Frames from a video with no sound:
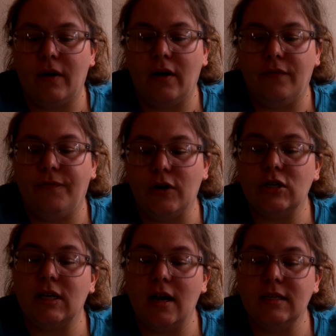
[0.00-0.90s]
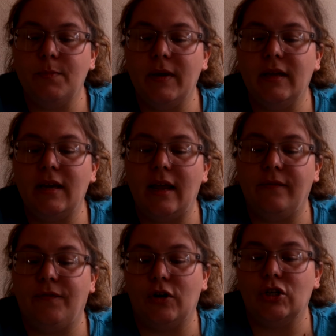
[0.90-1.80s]
first husband and
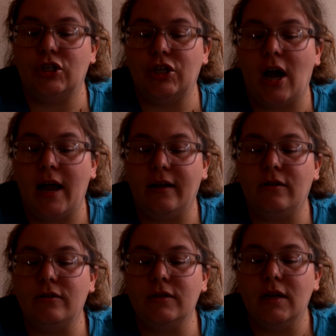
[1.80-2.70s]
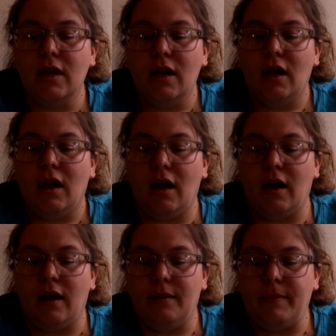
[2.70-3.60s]
first child
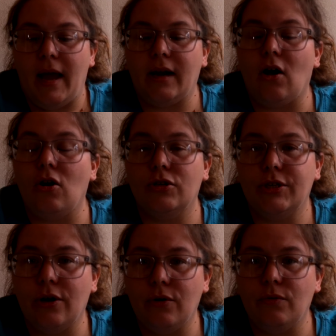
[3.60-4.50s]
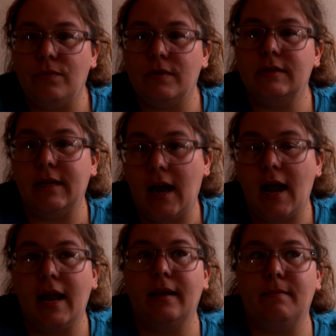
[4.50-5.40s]
had also
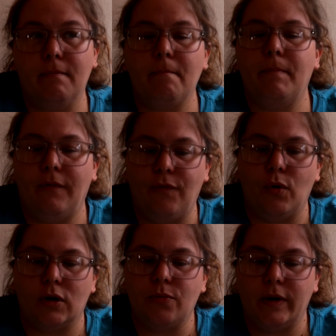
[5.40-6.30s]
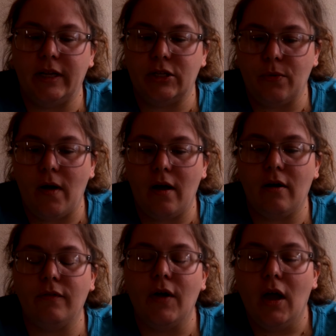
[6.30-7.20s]
died before 2012.